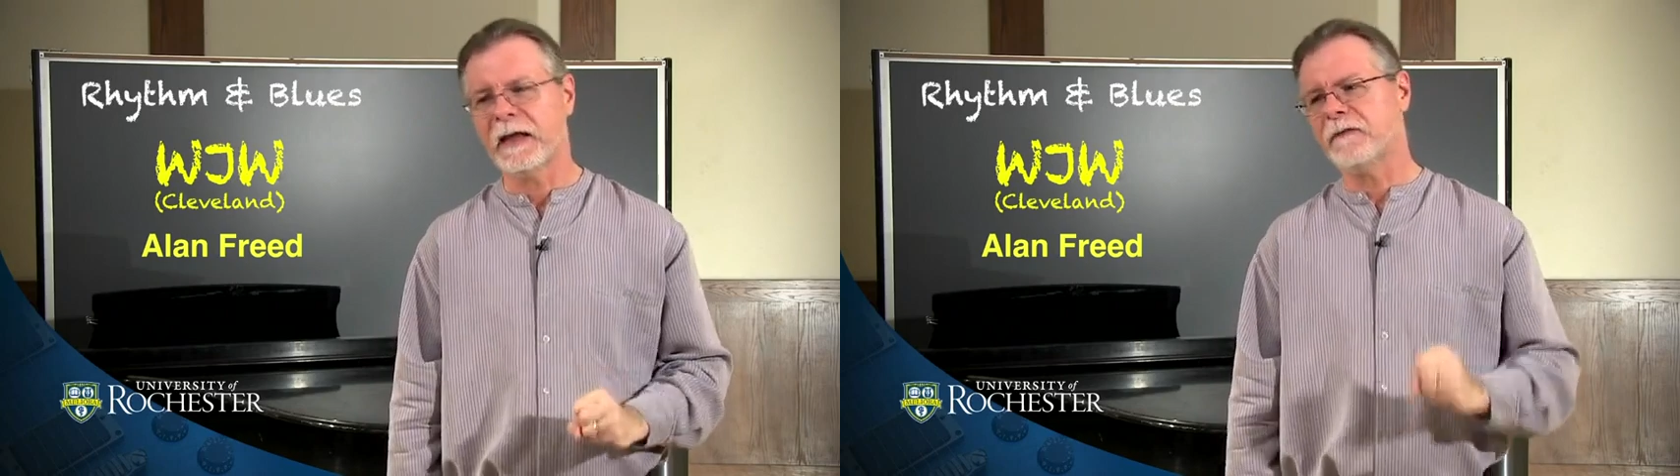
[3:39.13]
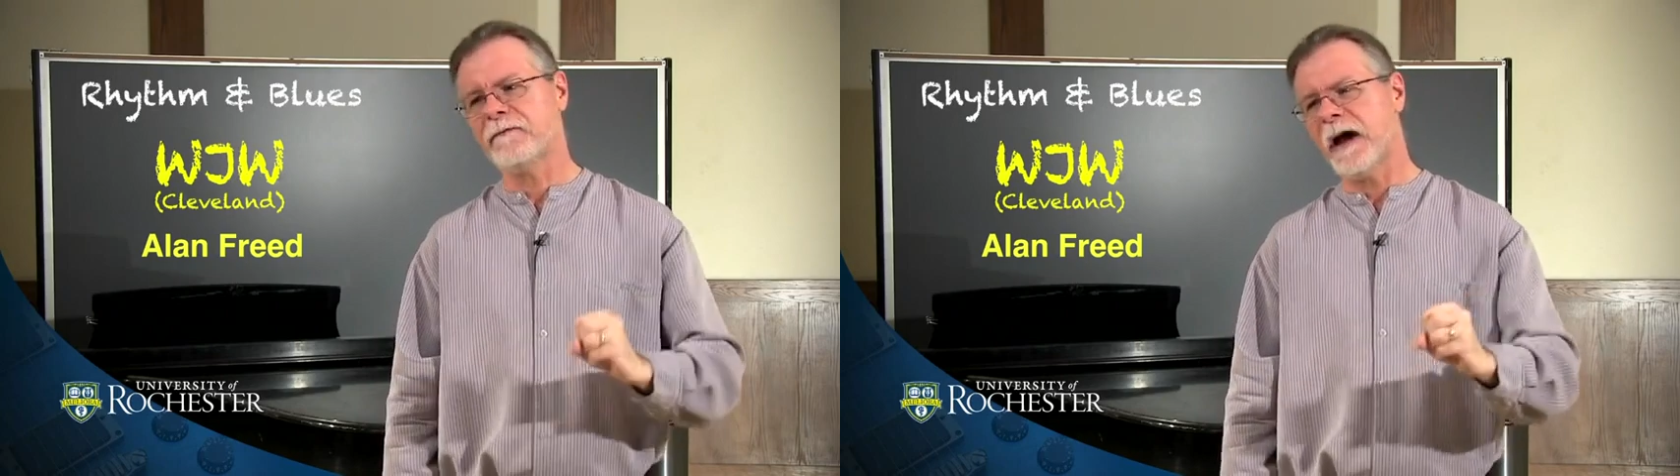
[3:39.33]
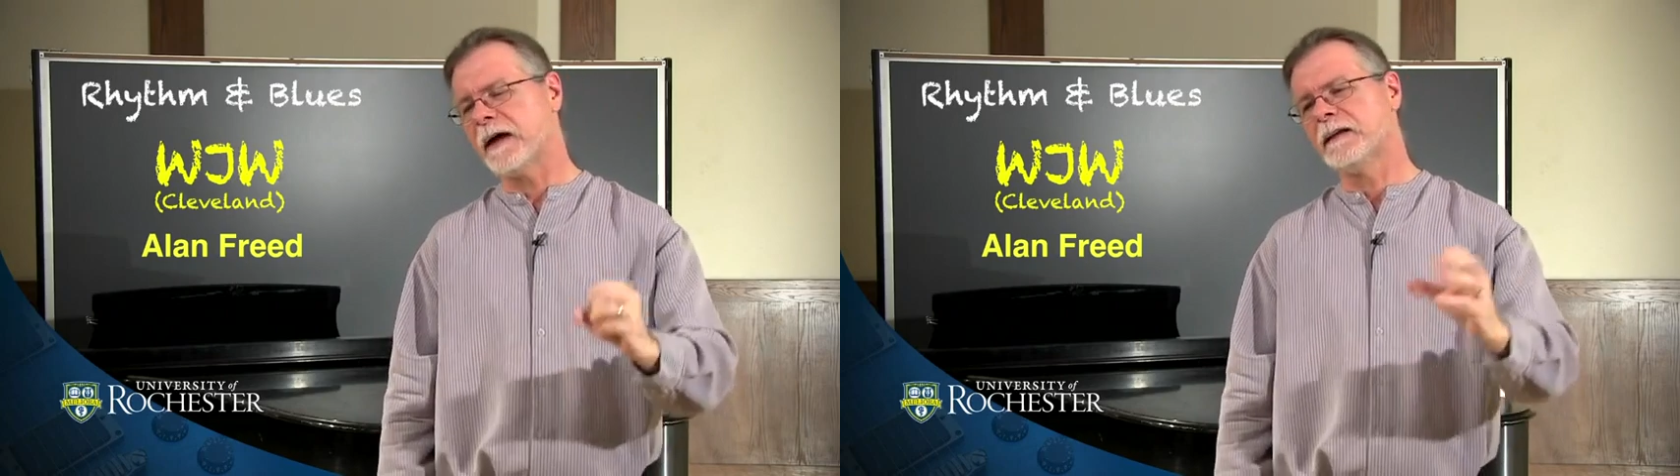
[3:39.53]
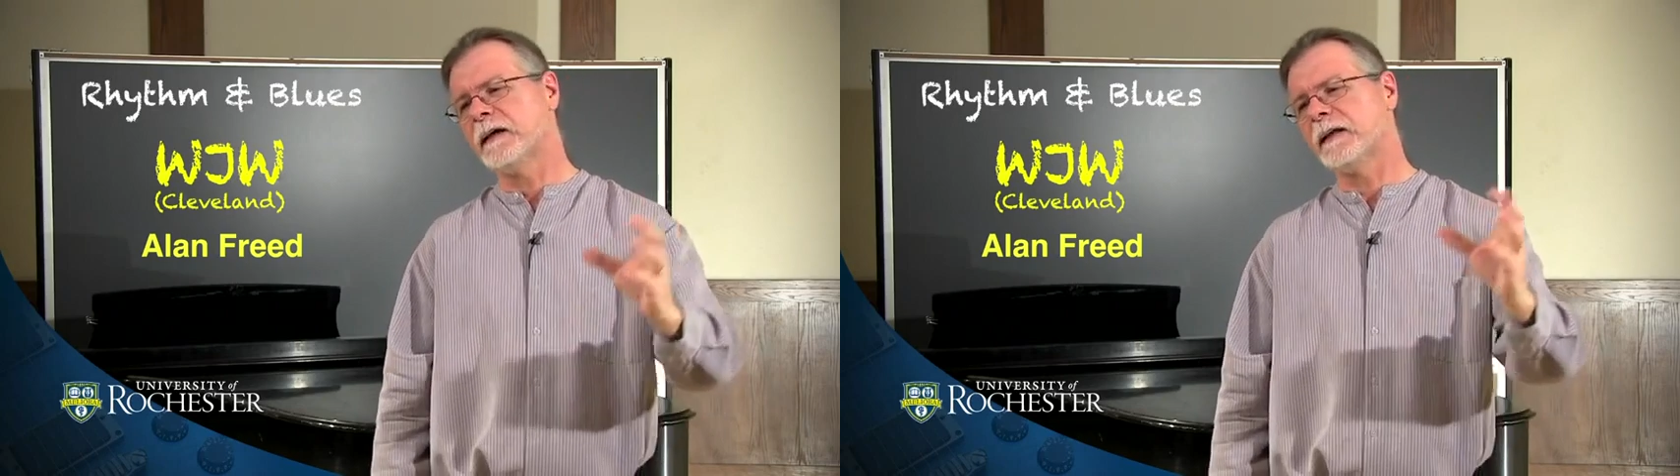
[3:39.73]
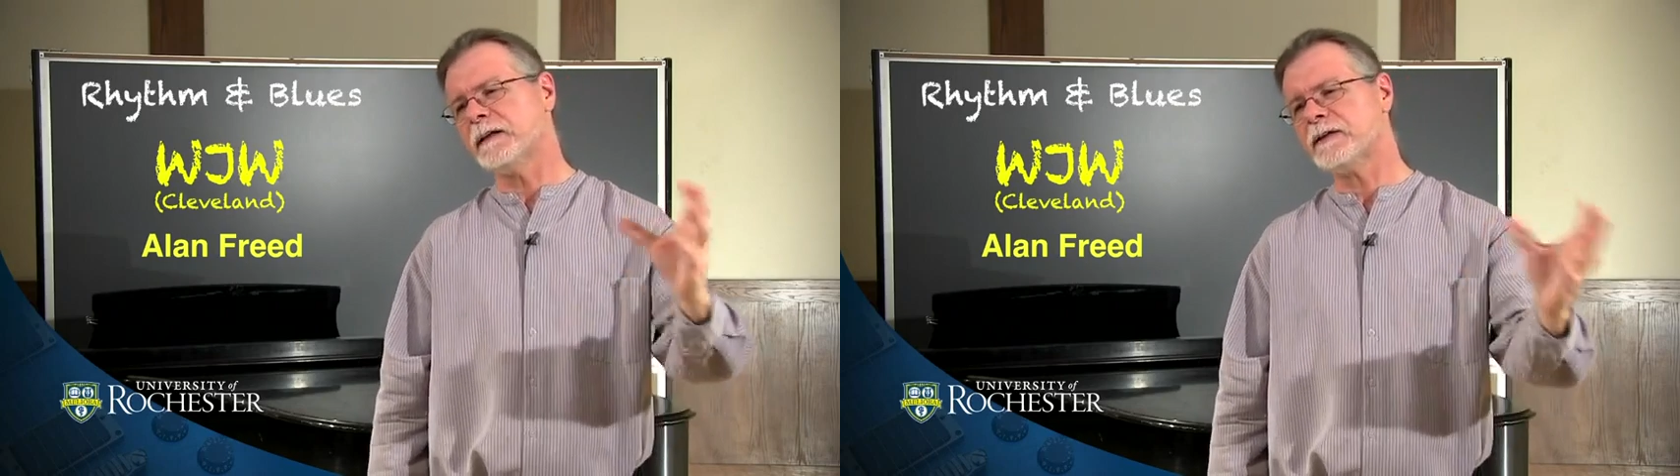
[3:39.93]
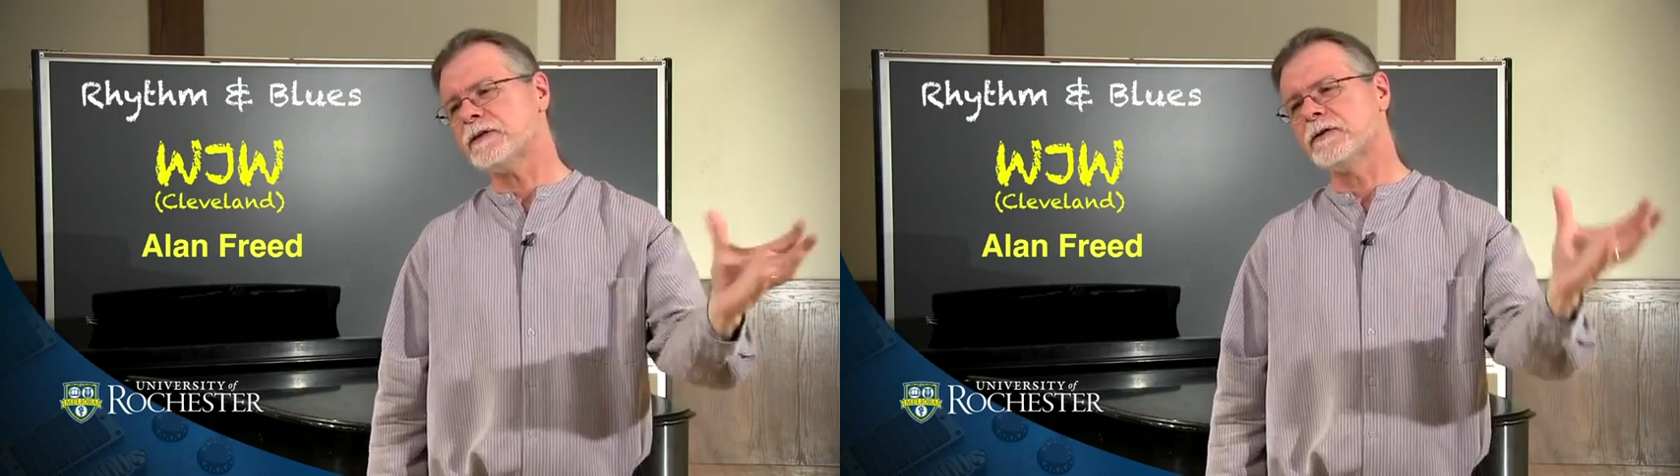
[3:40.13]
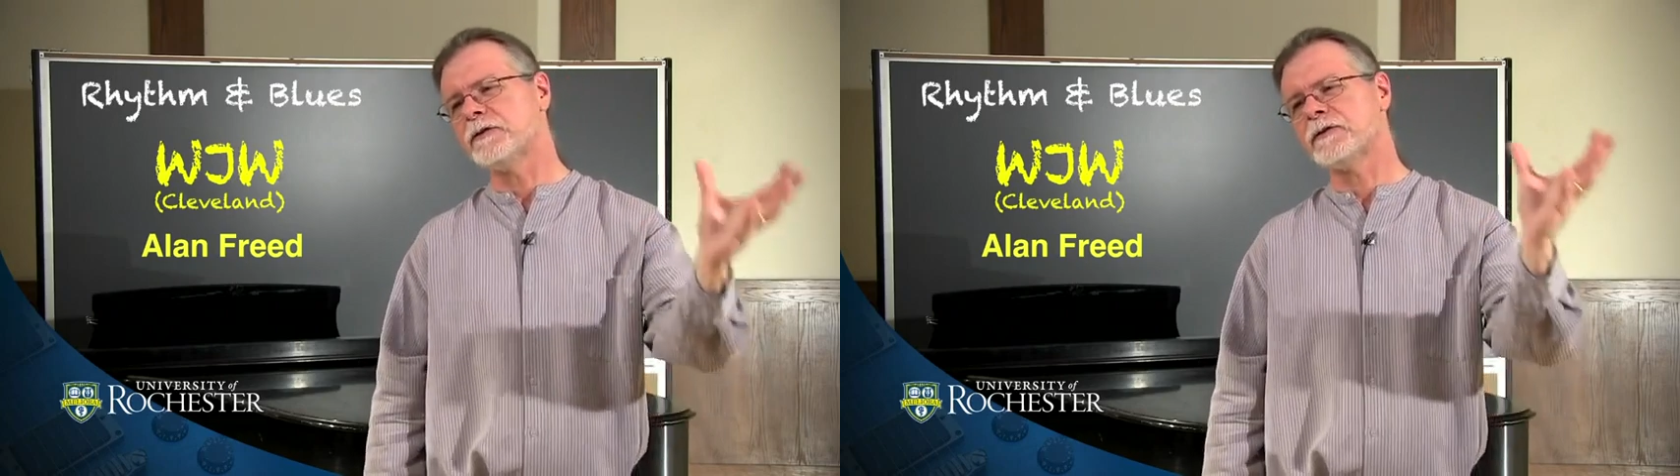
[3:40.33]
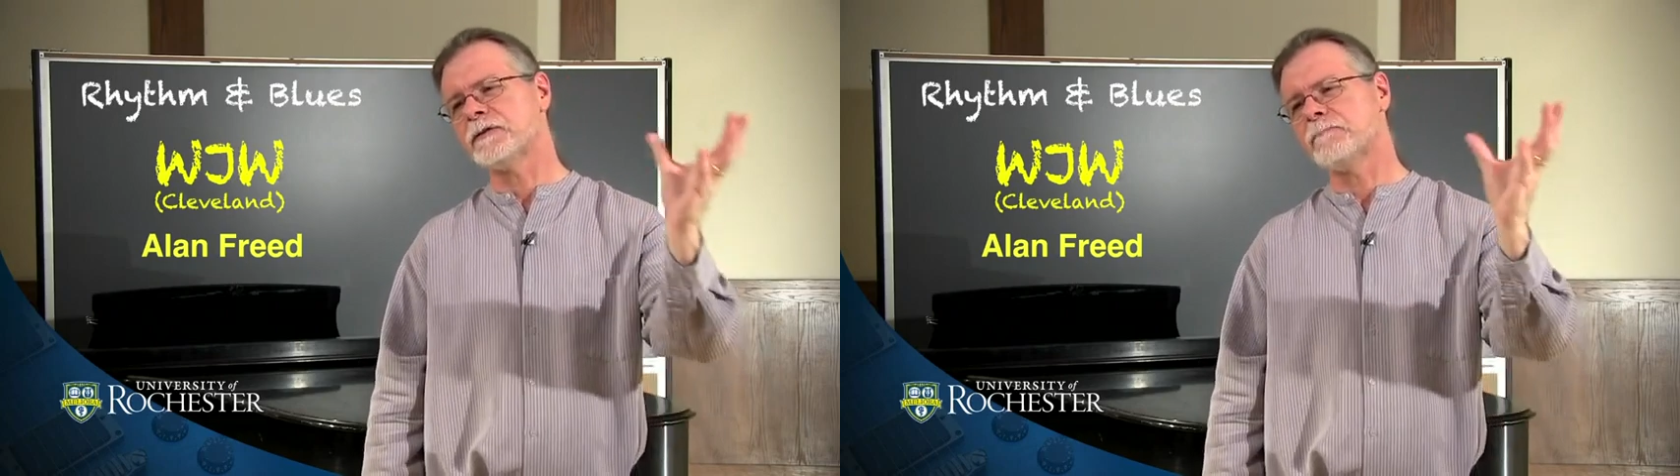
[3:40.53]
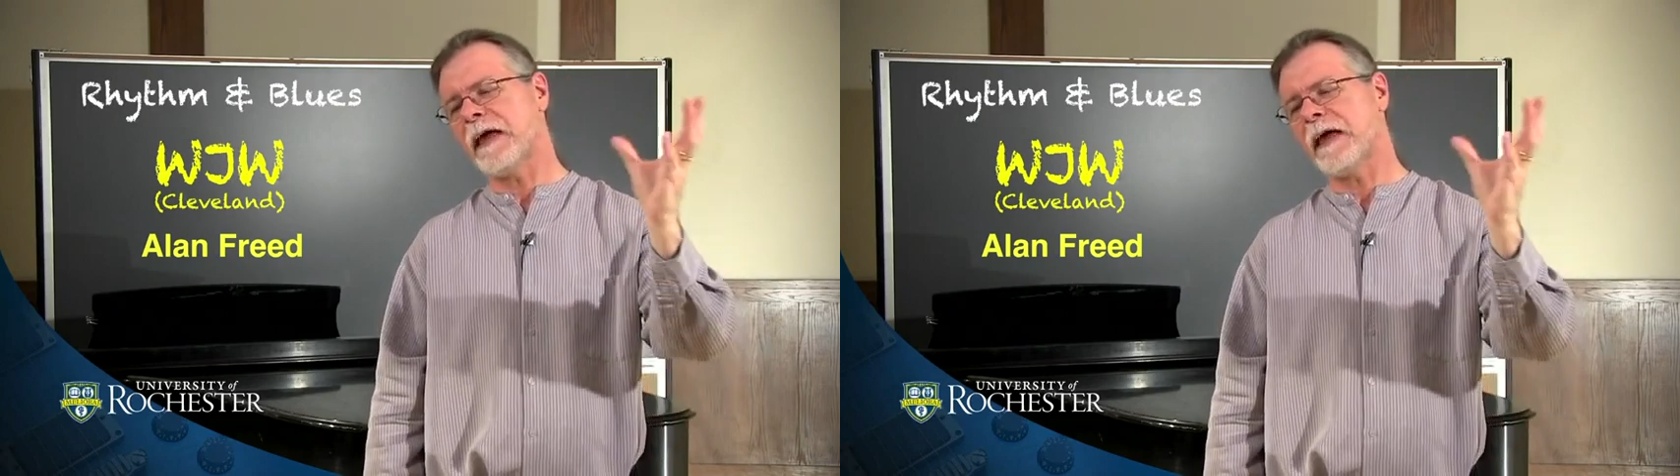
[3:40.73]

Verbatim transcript: In fact, listeners,